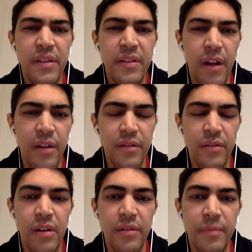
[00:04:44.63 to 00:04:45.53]
thousand
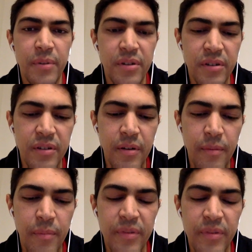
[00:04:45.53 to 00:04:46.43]
dollars per
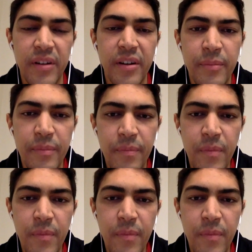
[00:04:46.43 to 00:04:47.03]
per term.